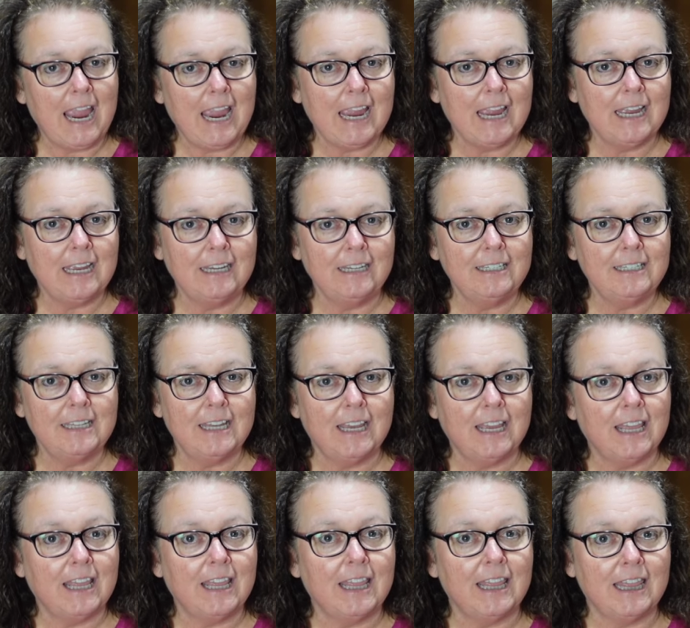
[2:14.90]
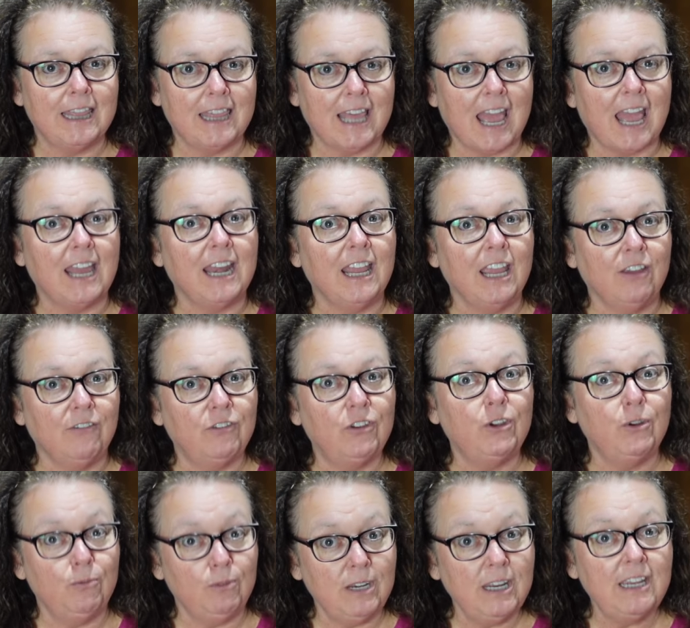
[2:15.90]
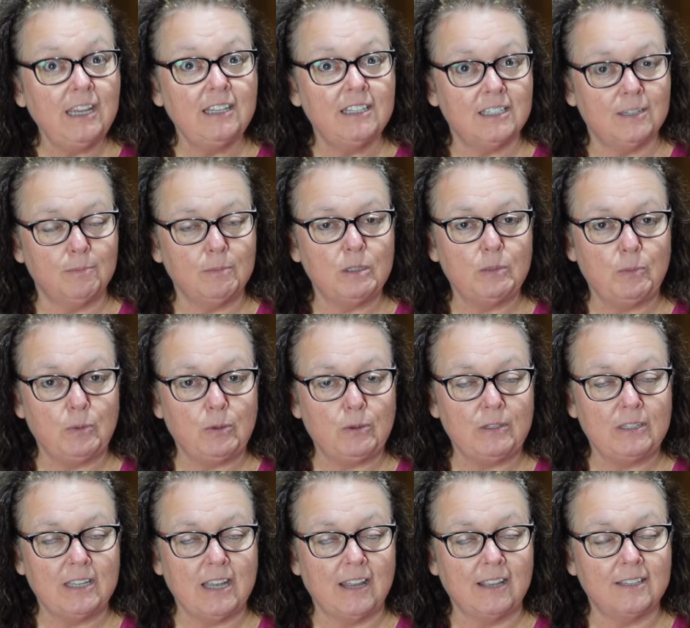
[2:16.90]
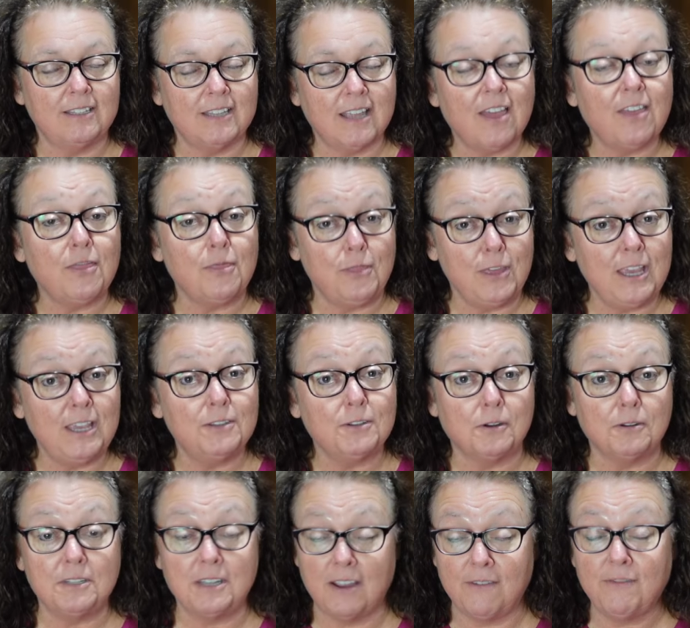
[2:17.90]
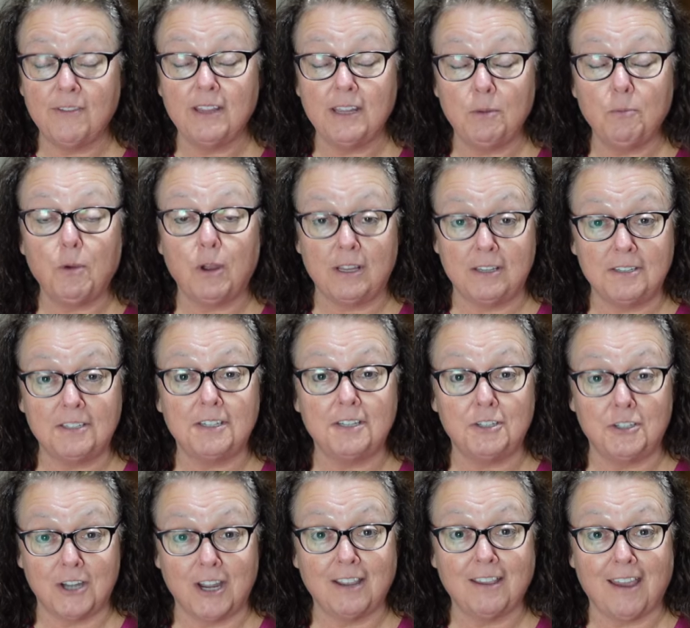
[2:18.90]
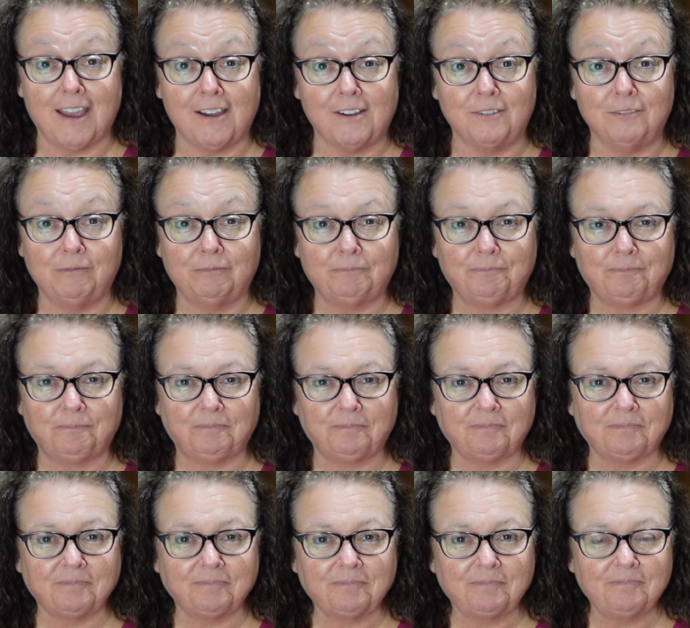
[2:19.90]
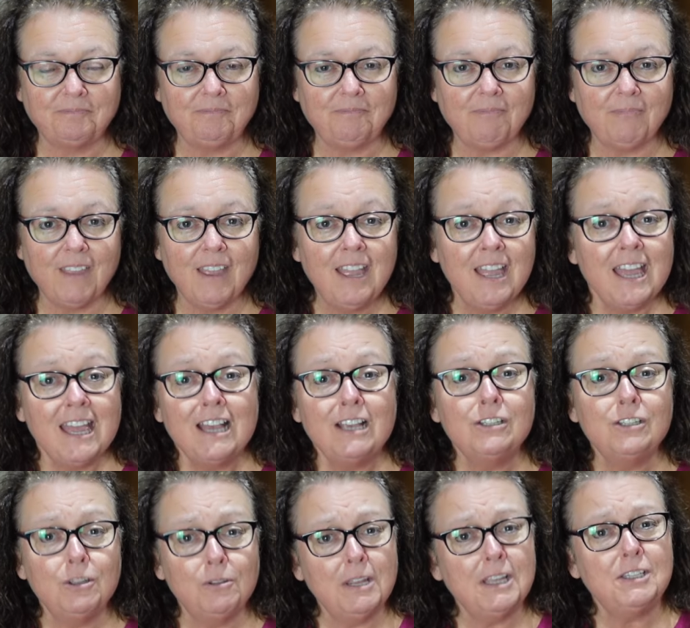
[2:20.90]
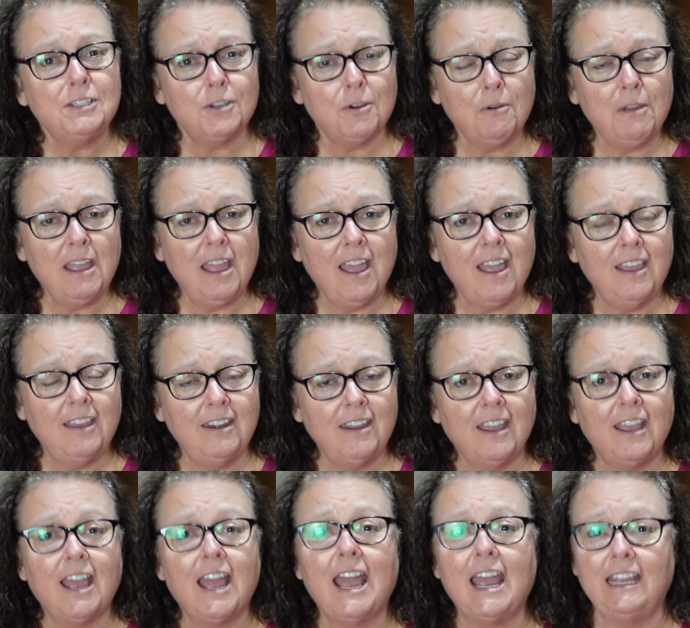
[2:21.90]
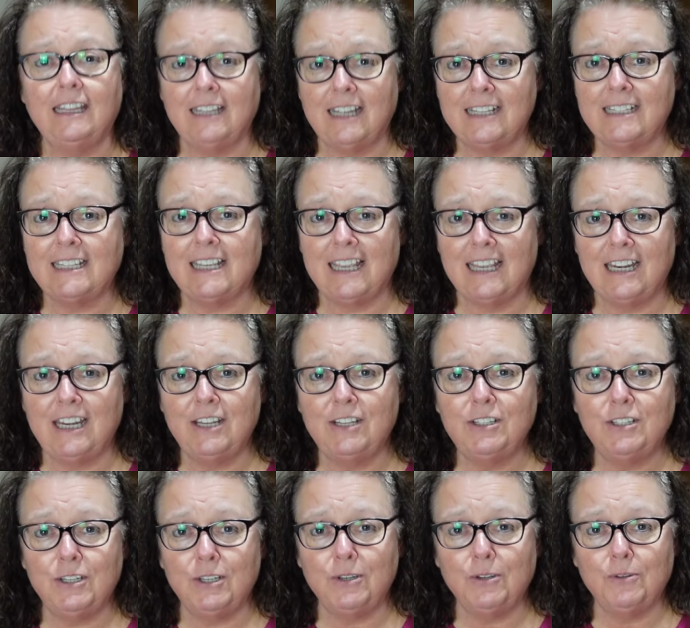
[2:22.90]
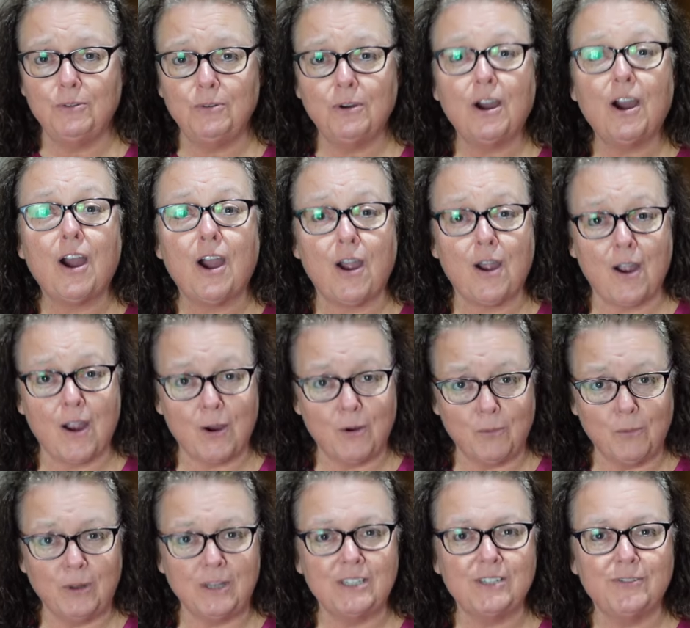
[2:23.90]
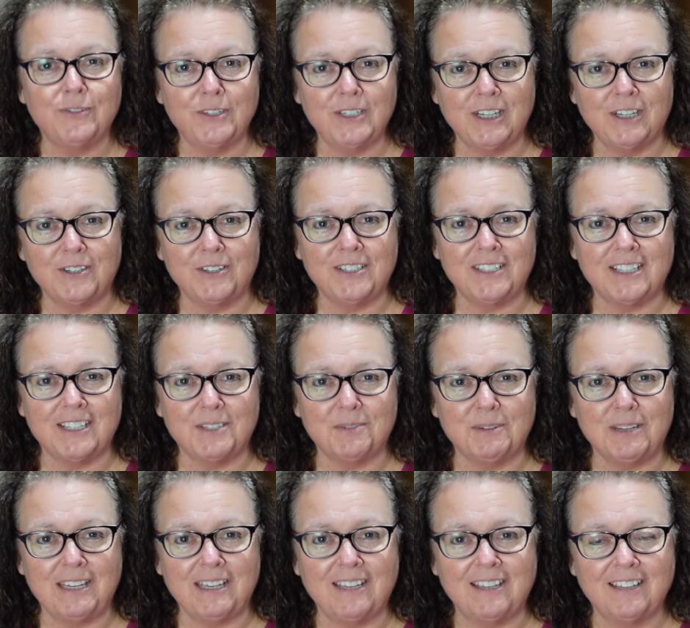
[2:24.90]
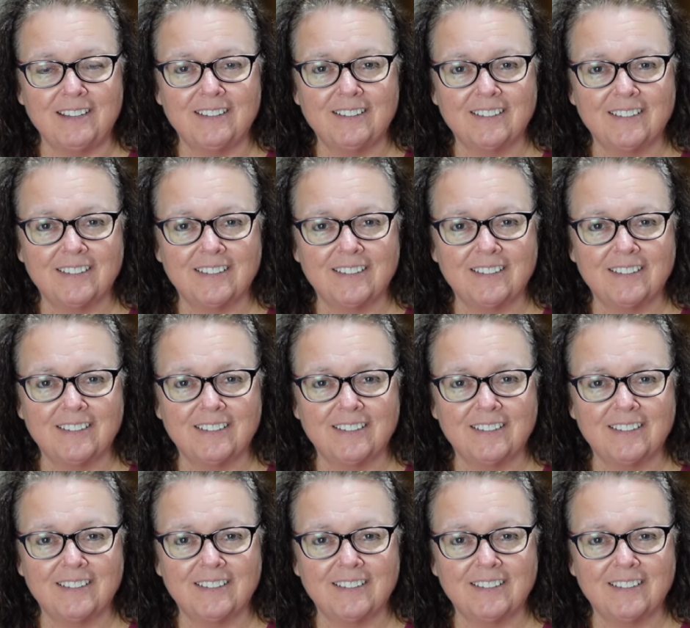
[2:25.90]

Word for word: and that if you need some spoon sets, these are definitely ones to check out. So let's go ahead and let's get into our what's for dinners this week.